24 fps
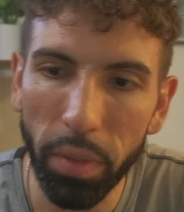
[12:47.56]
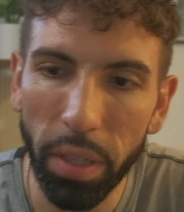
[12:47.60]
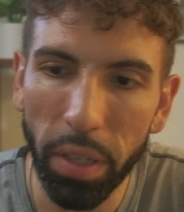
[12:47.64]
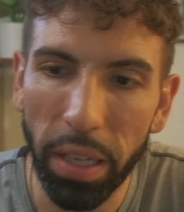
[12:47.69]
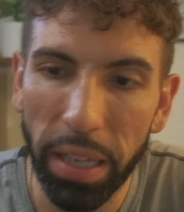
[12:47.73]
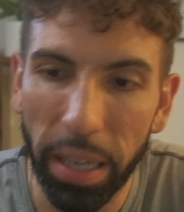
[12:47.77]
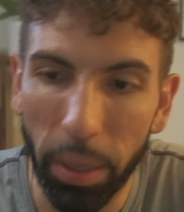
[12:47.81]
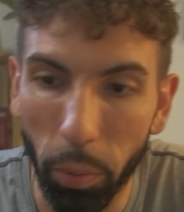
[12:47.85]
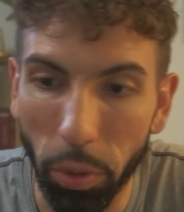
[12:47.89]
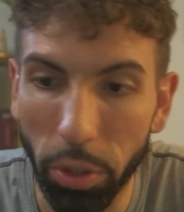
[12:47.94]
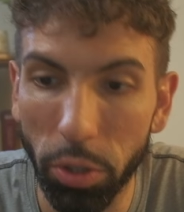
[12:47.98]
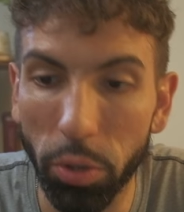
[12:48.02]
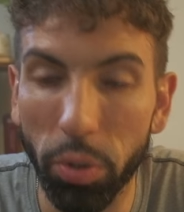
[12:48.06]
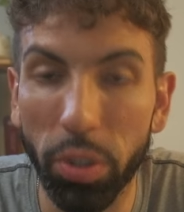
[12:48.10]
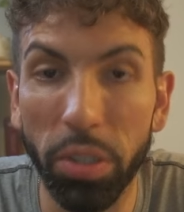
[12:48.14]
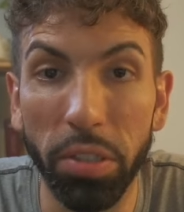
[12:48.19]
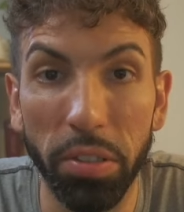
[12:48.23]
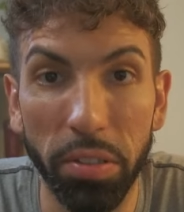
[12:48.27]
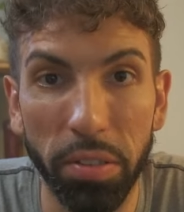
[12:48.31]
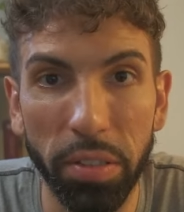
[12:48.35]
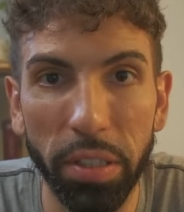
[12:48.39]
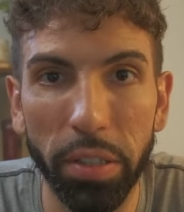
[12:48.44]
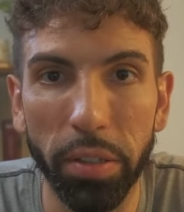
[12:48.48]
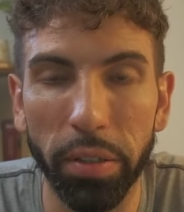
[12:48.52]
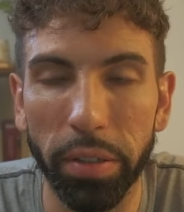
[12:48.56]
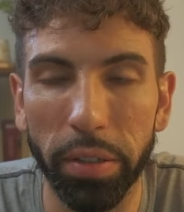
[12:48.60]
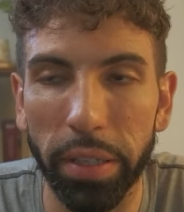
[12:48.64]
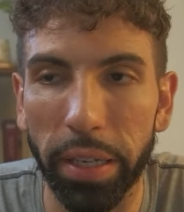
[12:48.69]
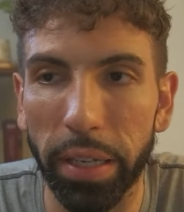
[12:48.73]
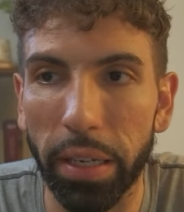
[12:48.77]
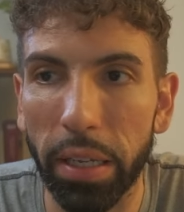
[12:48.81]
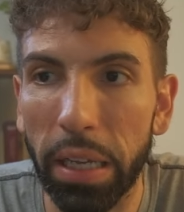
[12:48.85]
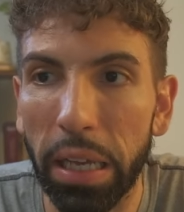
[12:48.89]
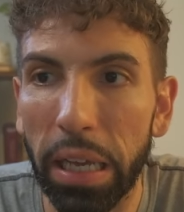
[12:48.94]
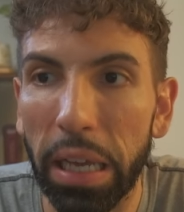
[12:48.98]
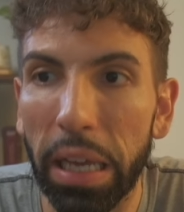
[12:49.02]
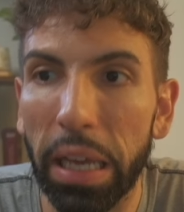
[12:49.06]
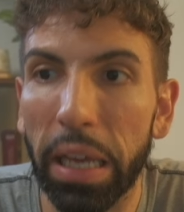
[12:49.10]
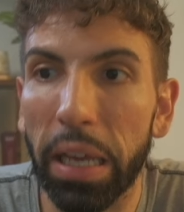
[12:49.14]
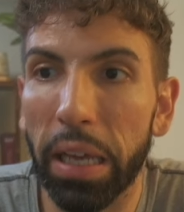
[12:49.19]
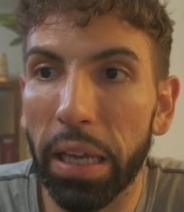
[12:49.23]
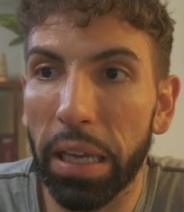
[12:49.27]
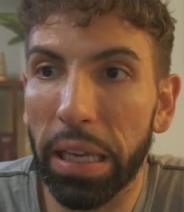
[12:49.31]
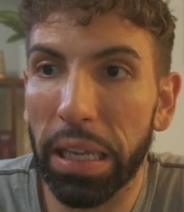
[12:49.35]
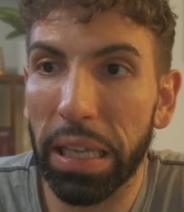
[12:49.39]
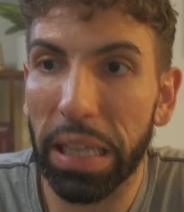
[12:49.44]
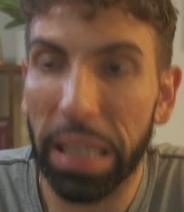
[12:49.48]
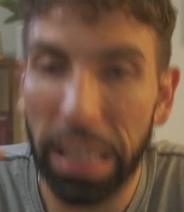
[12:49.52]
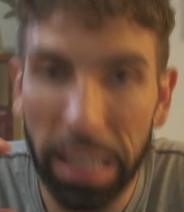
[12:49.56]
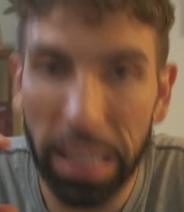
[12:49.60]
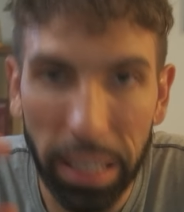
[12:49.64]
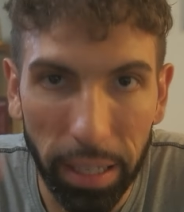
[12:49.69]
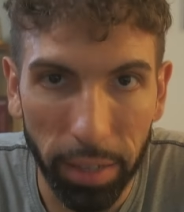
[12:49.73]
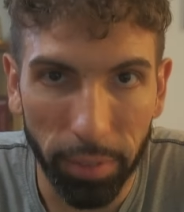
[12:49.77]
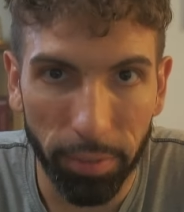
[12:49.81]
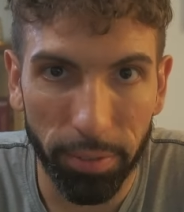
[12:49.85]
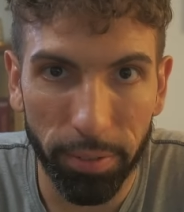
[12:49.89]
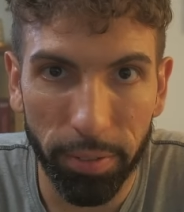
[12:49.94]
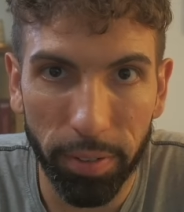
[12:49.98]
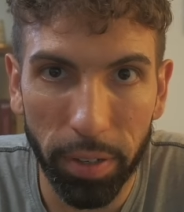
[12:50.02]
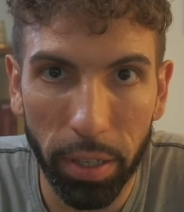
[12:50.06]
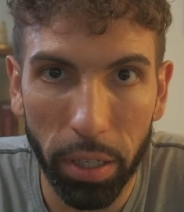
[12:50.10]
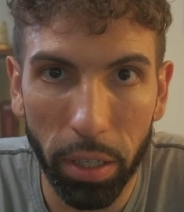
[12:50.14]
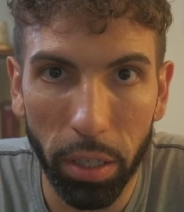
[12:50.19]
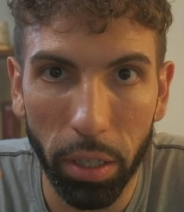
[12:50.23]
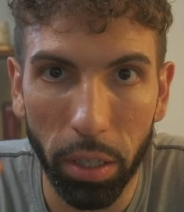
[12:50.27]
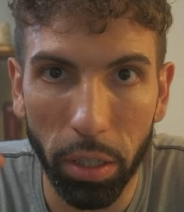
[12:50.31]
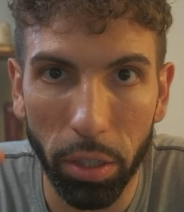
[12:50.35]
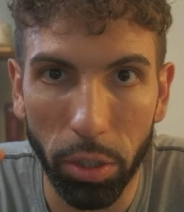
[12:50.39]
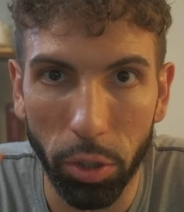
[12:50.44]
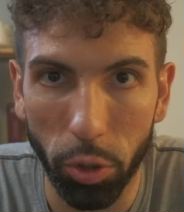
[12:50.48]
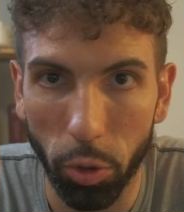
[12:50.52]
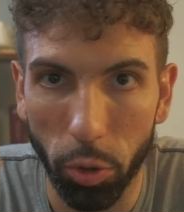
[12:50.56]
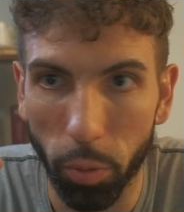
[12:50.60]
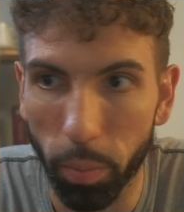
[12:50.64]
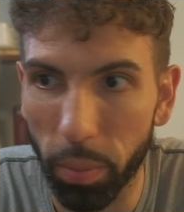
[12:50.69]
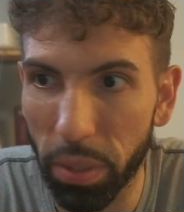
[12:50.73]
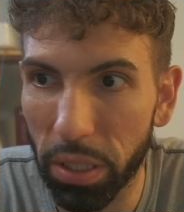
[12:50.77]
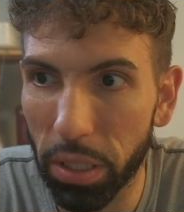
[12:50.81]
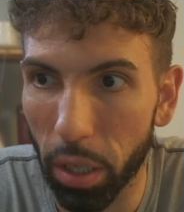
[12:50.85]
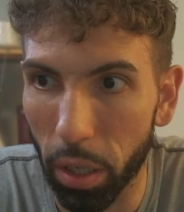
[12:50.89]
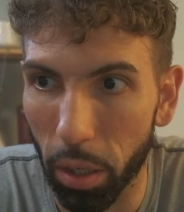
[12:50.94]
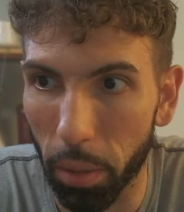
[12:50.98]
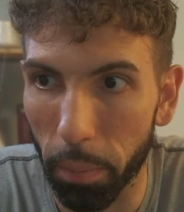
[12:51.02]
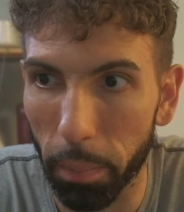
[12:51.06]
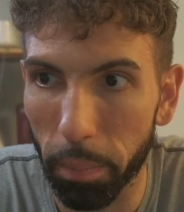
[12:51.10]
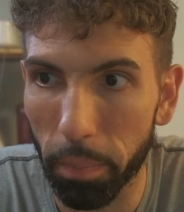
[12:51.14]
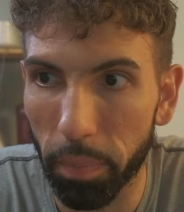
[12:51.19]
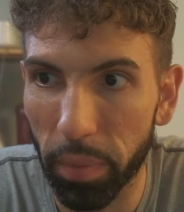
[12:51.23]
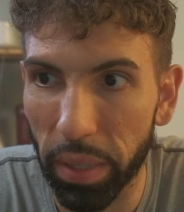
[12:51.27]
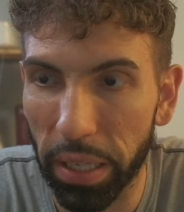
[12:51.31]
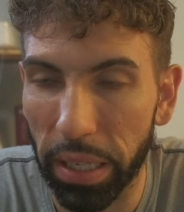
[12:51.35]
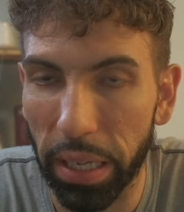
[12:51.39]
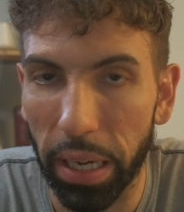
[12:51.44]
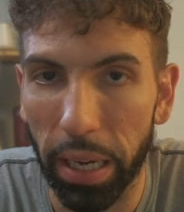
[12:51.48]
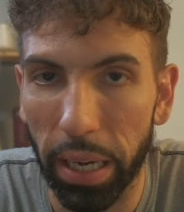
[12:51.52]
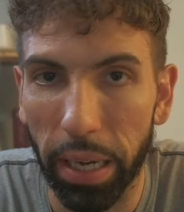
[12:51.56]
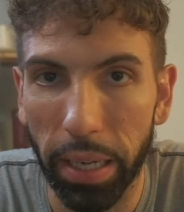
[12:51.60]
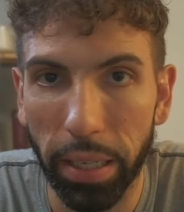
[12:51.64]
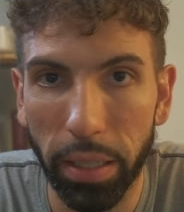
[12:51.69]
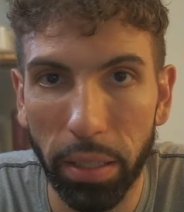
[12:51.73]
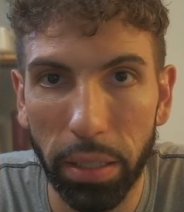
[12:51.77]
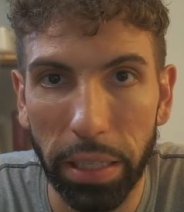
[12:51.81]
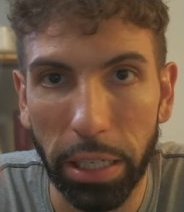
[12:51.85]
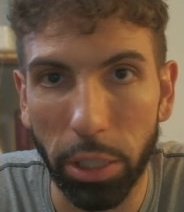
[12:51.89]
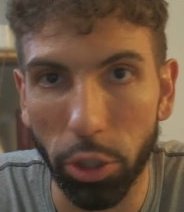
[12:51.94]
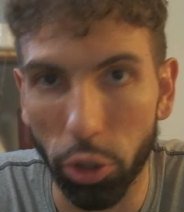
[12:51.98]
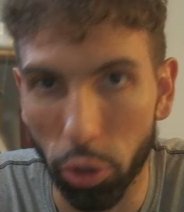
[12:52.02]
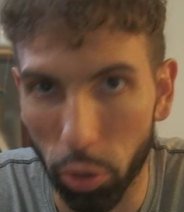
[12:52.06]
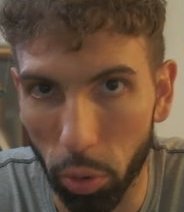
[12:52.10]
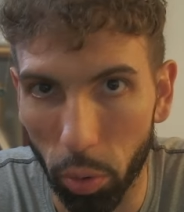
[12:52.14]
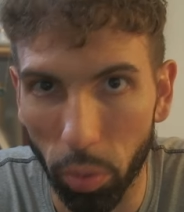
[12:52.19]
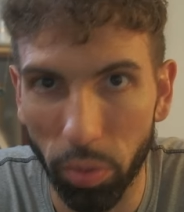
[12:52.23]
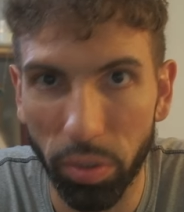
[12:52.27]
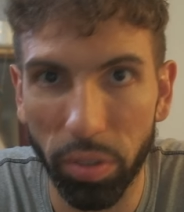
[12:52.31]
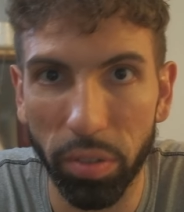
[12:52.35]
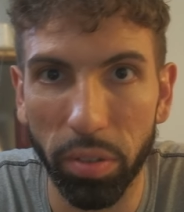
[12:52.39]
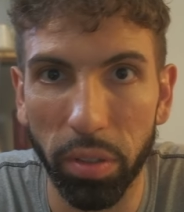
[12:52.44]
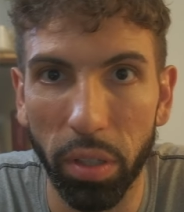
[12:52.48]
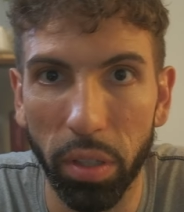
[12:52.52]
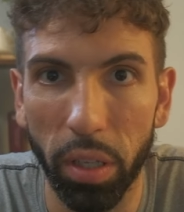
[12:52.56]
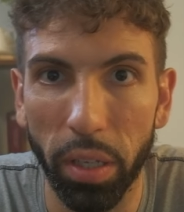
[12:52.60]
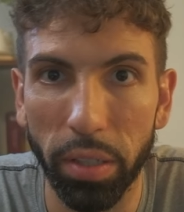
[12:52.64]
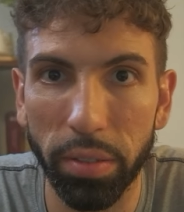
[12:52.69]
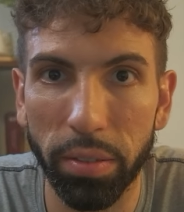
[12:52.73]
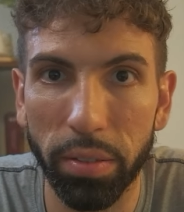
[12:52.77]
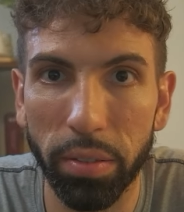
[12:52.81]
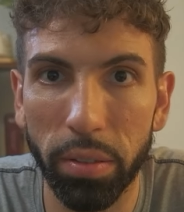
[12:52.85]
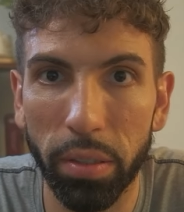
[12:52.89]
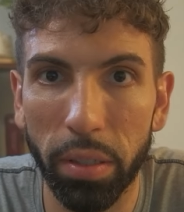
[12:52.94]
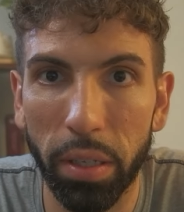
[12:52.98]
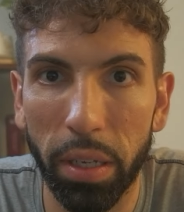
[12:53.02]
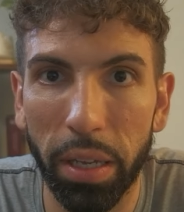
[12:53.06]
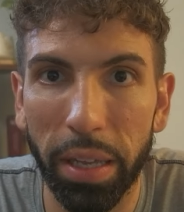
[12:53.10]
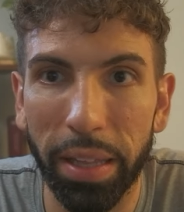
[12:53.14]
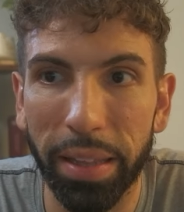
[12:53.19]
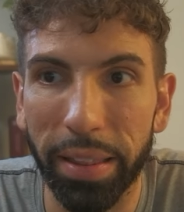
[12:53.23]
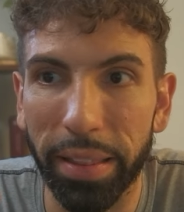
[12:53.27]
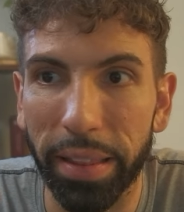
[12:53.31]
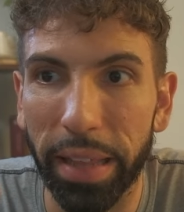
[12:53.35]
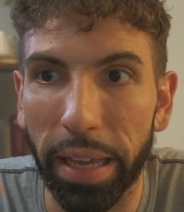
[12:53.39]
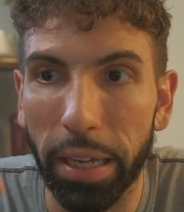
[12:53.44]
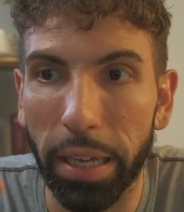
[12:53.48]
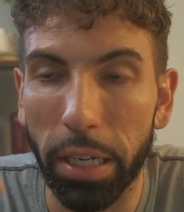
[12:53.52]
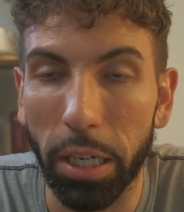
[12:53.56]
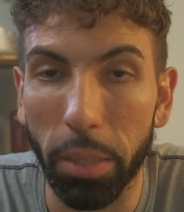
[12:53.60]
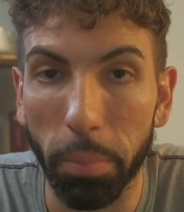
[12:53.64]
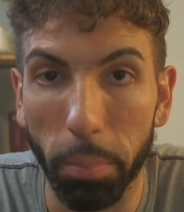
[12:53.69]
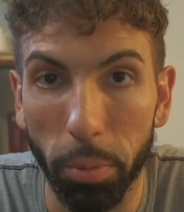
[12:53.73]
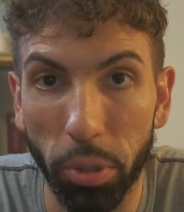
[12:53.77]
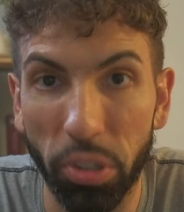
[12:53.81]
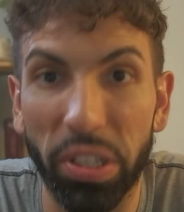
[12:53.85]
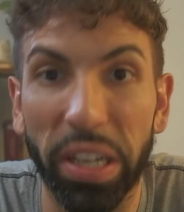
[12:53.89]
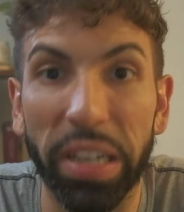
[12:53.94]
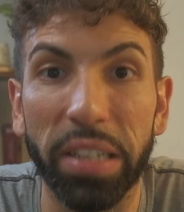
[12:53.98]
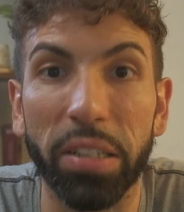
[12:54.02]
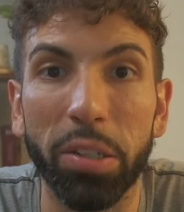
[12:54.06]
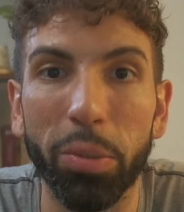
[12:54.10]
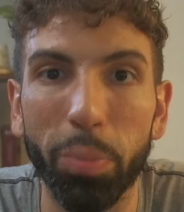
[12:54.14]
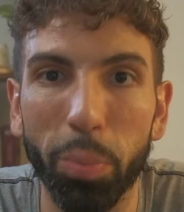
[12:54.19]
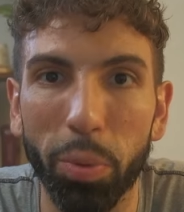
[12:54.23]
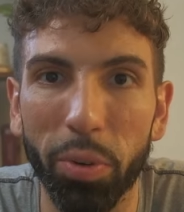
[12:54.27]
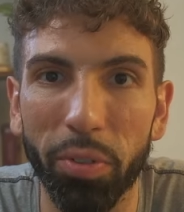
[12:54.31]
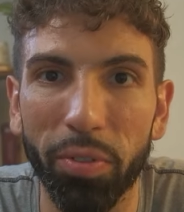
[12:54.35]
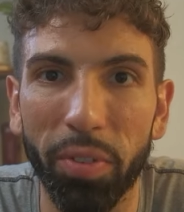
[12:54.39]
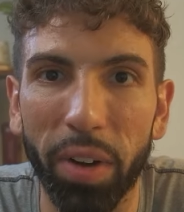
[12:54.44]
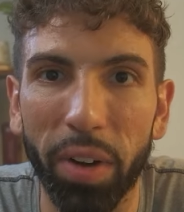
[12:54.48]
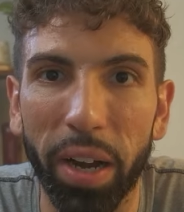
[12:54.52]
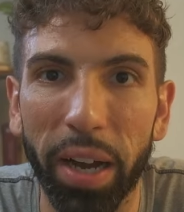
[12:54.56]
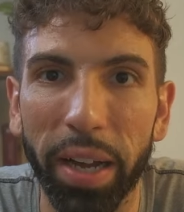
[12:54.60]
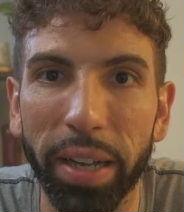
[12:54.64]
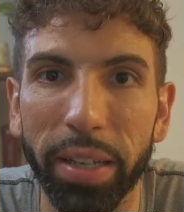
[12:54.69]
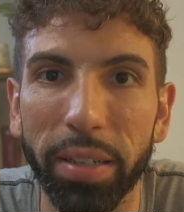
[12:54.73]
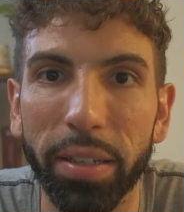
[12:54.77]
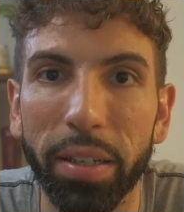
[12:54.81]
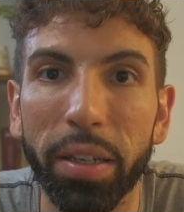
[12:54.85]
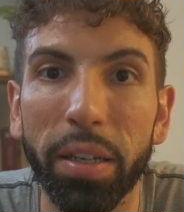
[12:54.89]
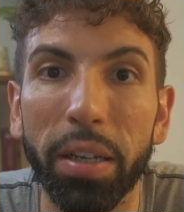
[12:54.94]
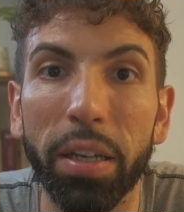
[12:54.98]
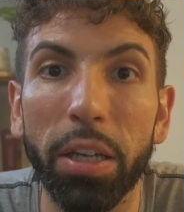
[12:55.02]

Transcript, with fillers: And when you consider that, if you become the guy that controls his lusts, that can protect and provide,